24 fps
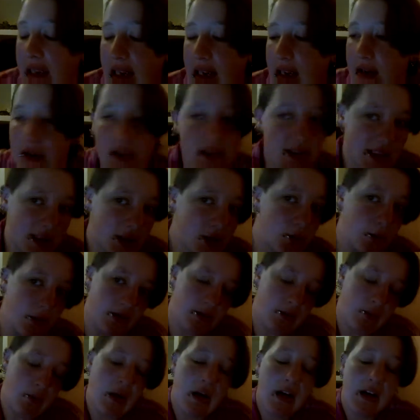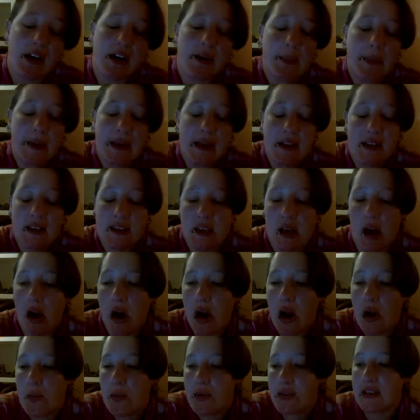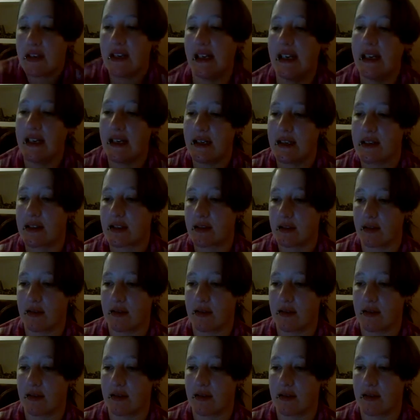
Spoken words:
it still wouldn't work because I would need